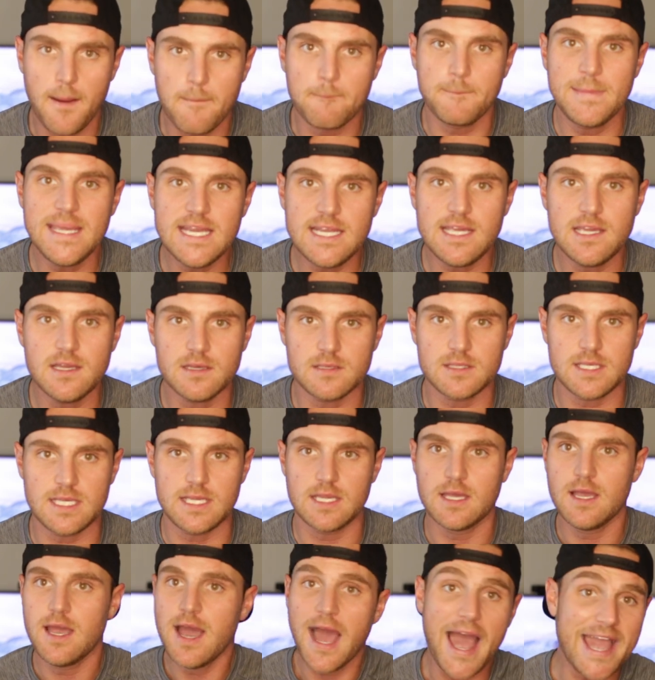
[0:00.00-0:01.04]

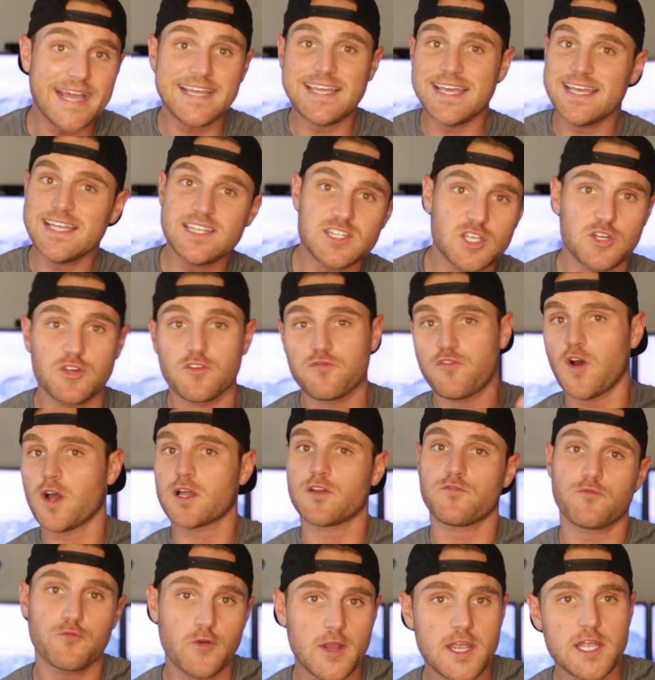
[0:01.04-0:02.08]
immediately. I get the
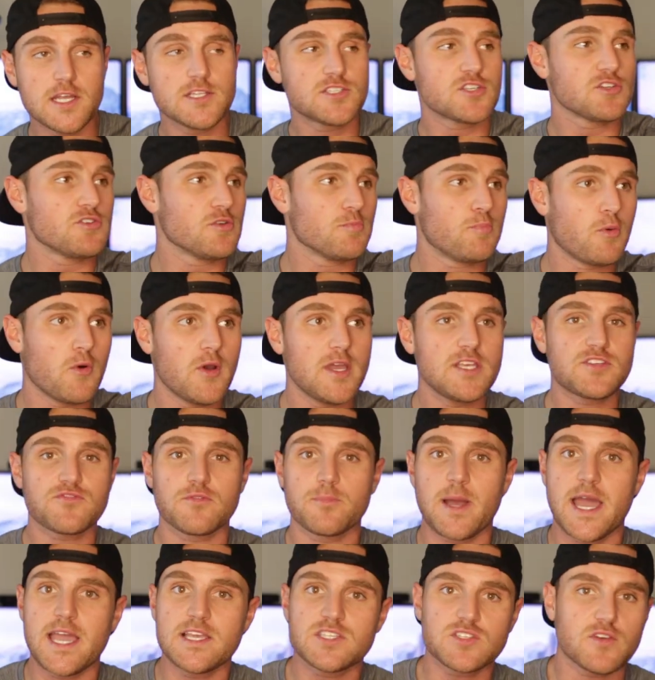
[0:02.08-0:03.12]
friends or your boys
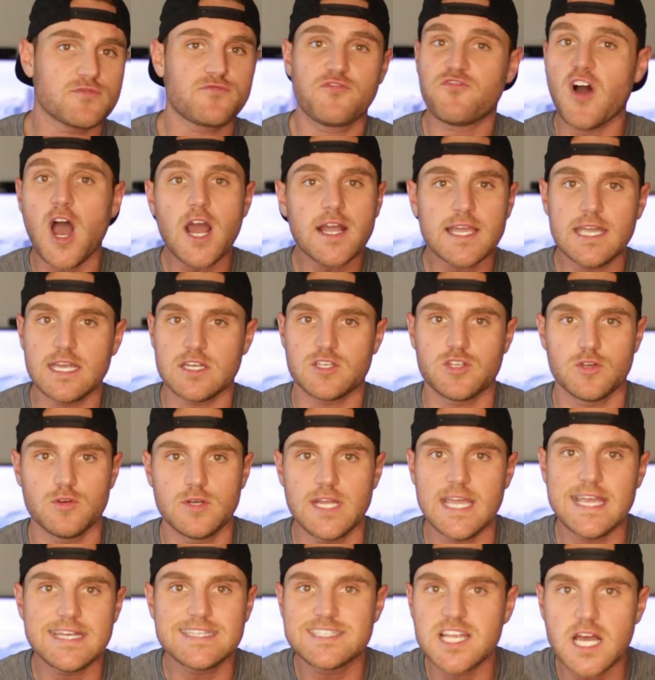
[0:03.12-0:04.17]
from high school,
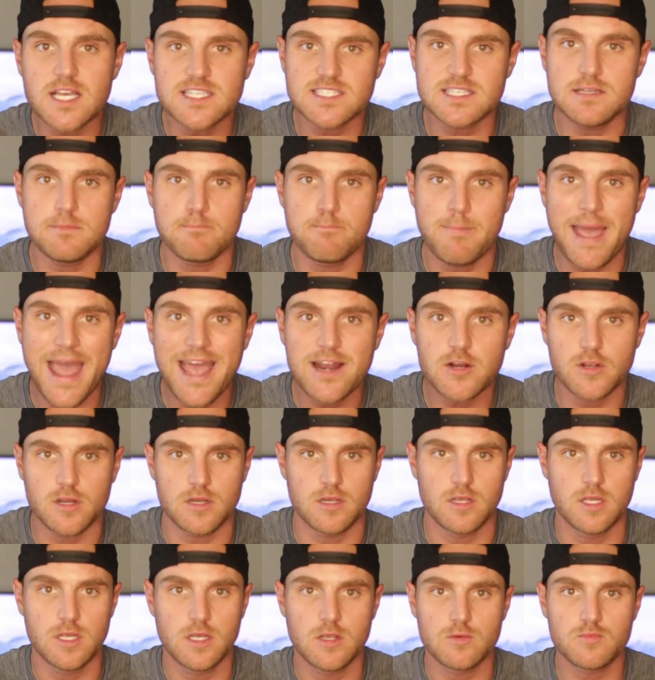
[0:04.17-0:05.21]
dude, it doesn't
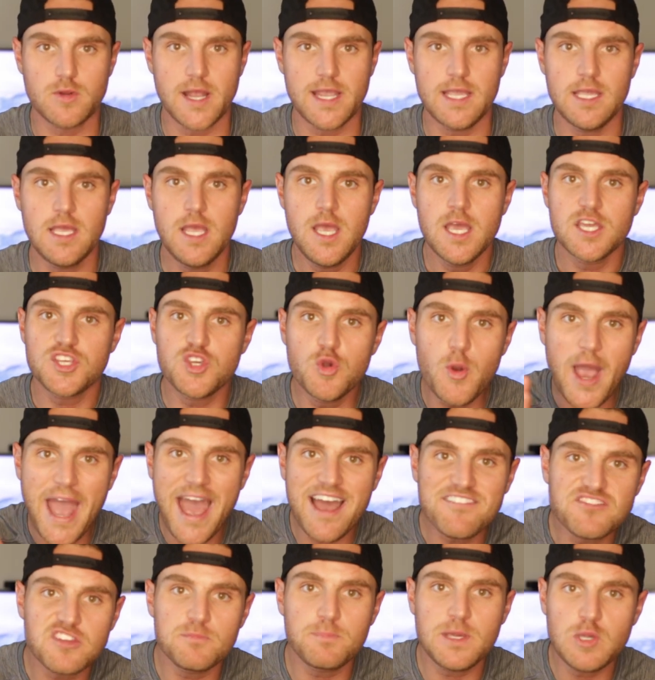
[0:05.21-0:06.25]
matter, right? You
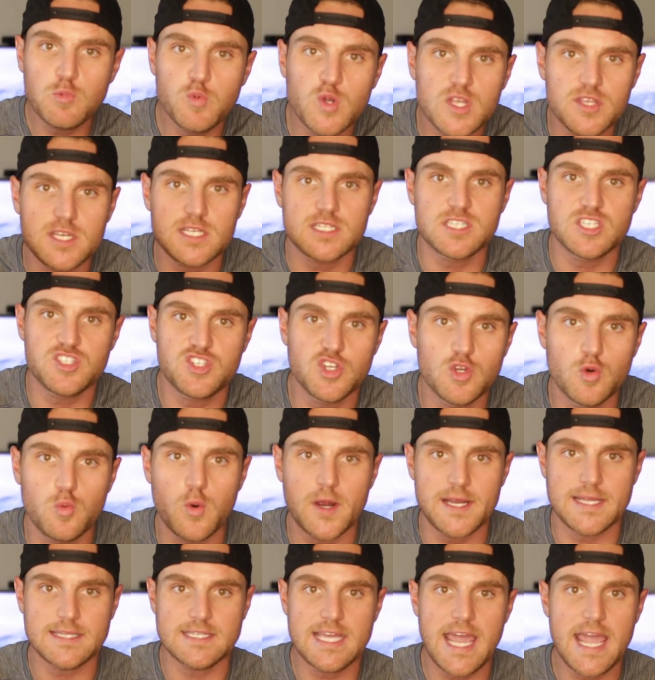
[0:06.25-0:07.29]
have to be willing to do
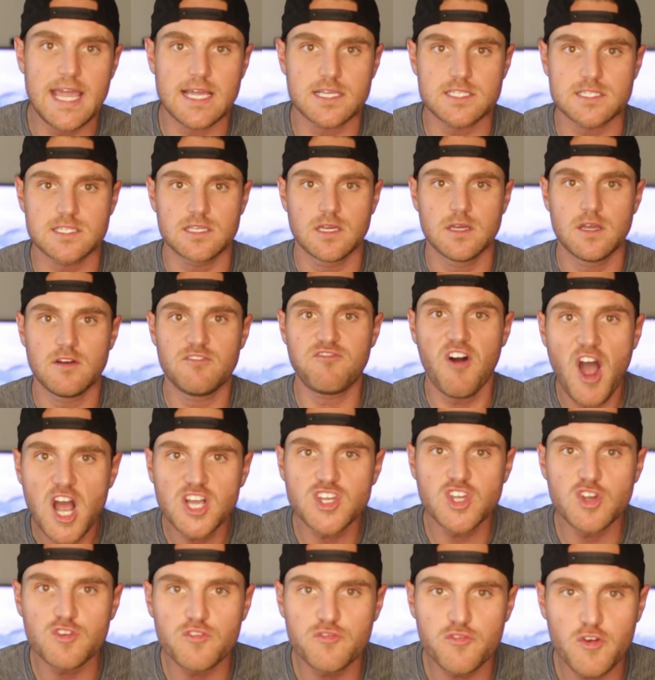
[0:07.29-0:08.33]
what it takes.
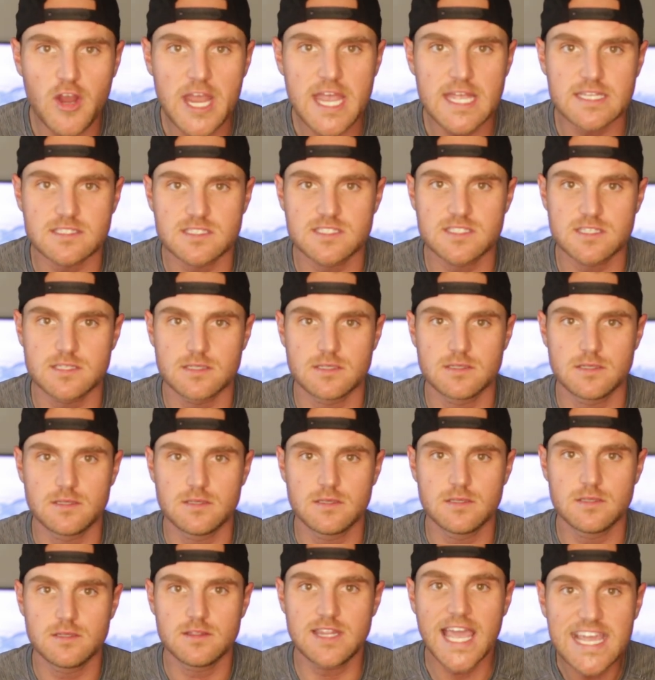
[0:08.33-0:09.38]
Your friends,
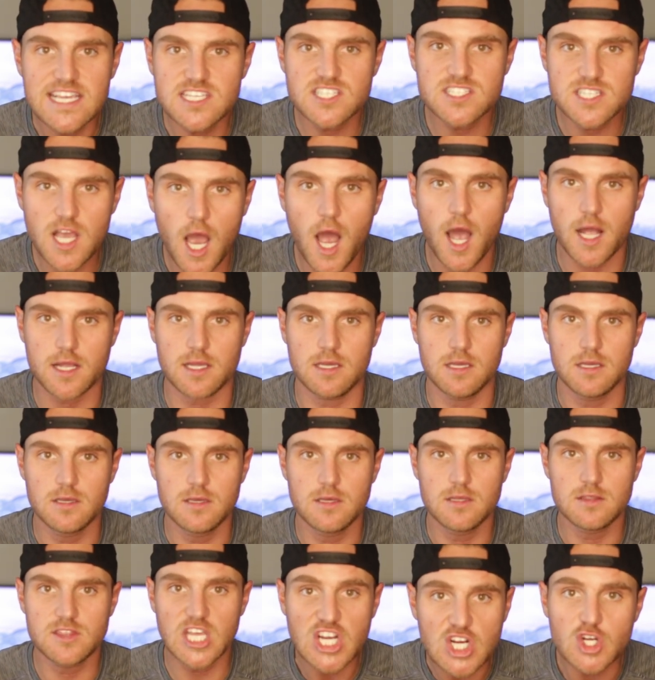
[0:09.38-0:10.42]
they suck.
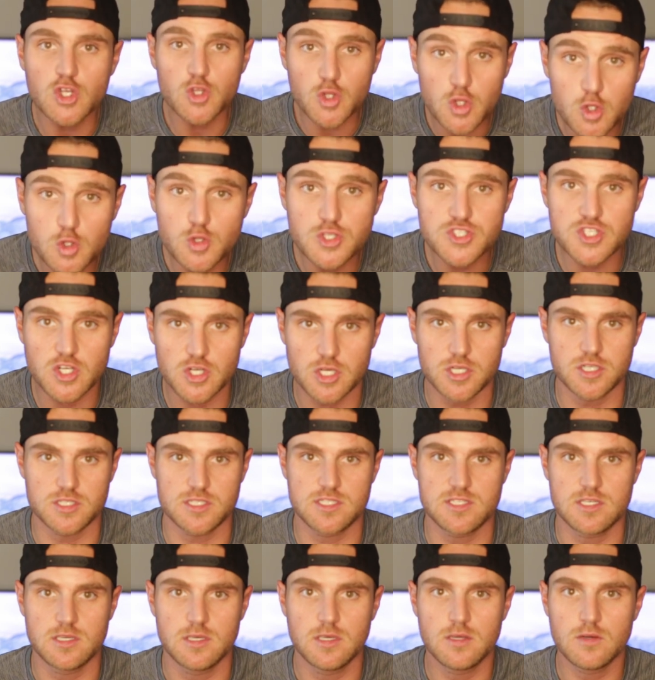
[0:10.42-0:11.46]
They're
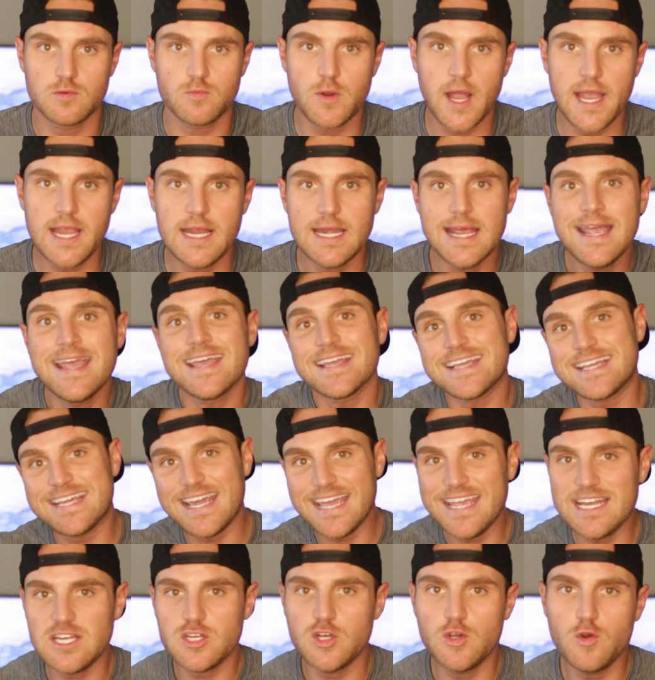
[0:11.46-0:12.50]
losers, right?
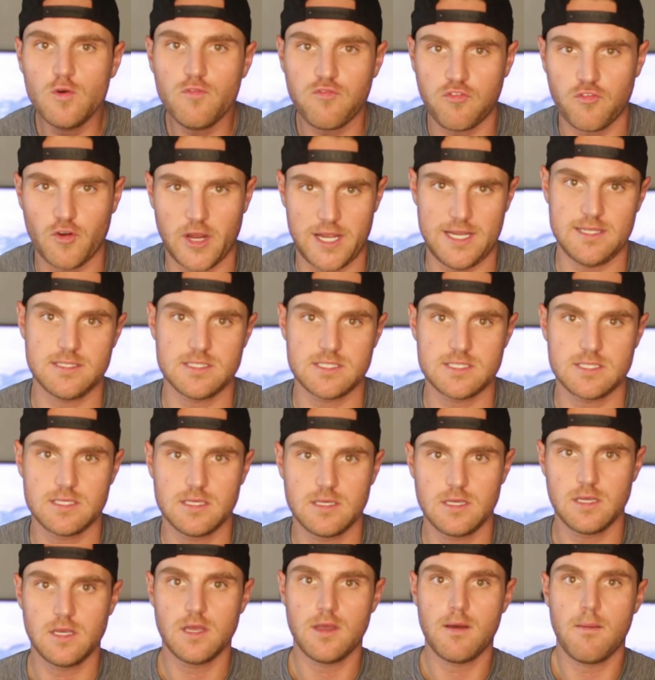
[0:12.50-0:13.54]
Get new
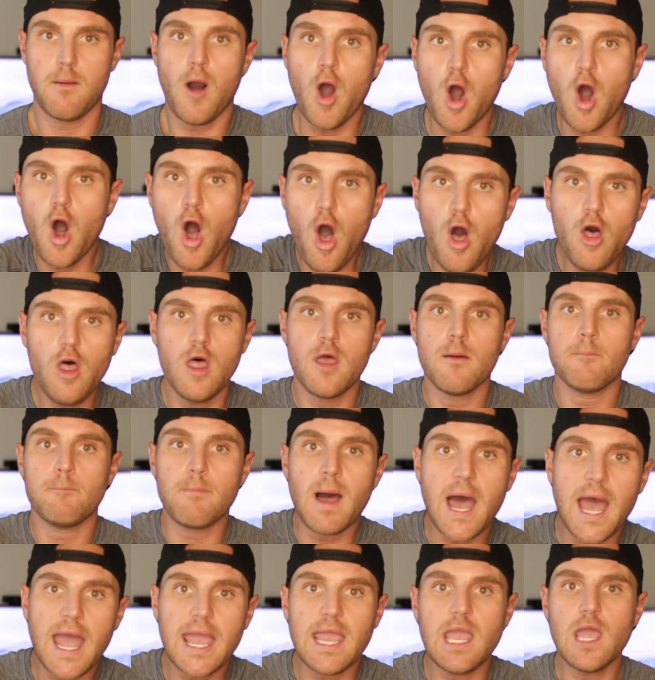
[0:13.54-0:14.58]
friends. All
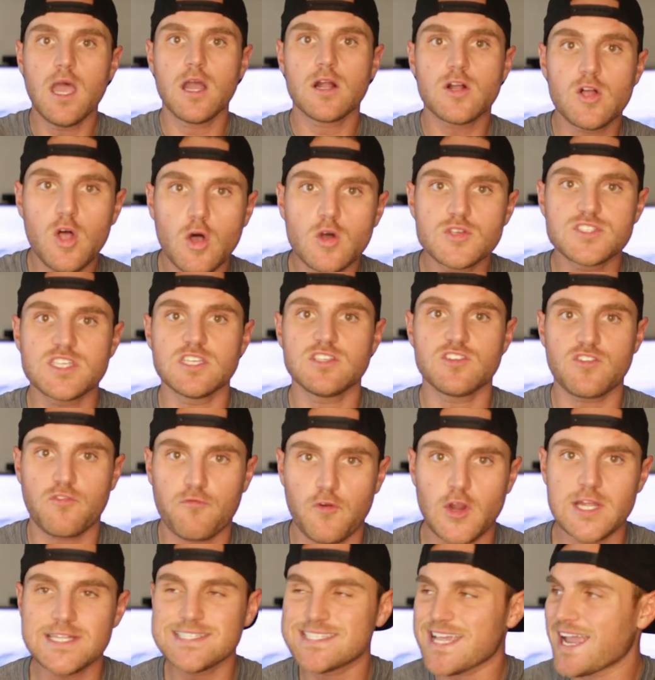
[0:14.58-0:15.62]
my closest
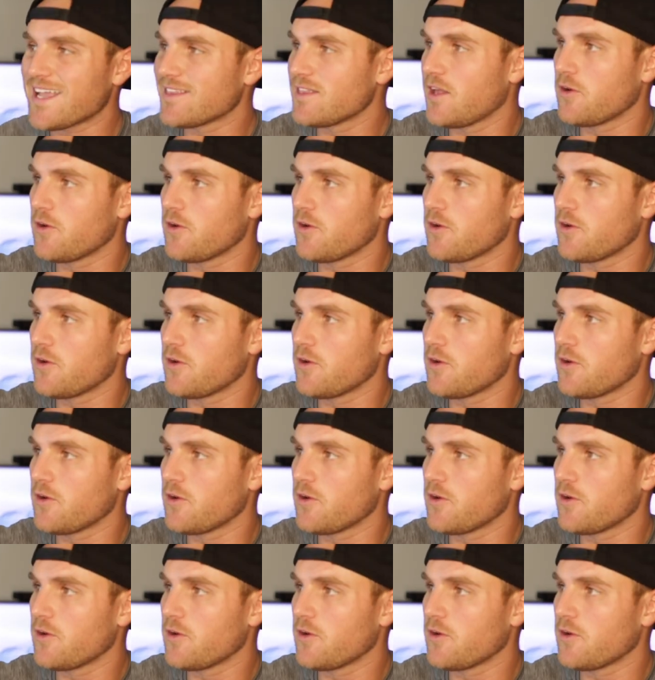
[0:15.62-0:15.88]
friends, I